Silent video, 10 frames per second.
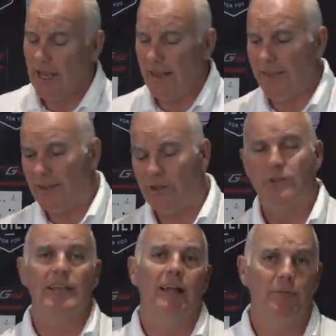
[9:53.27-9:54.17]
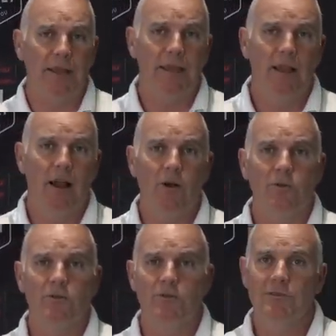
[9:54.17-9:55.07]
And then you tell me,
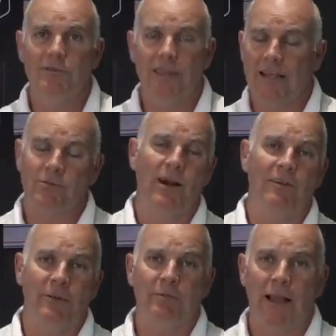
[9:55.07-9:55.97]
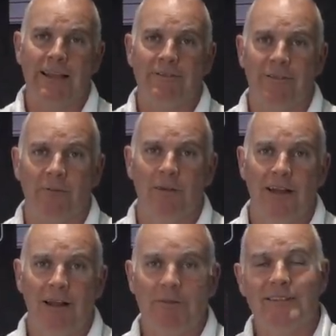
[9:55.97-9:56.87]
oh, that's where I've been playing it from.
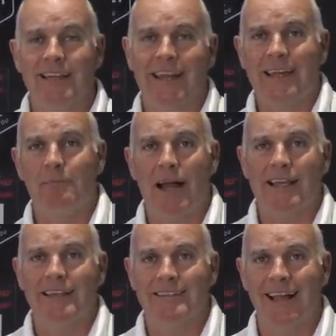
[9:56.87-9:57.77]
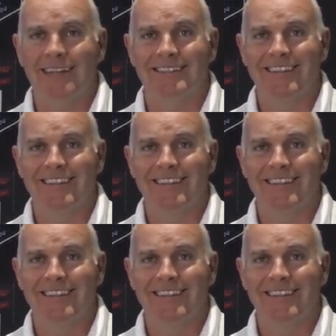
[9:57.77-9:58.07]
I've, I've been, been practicing it back that. in the stance.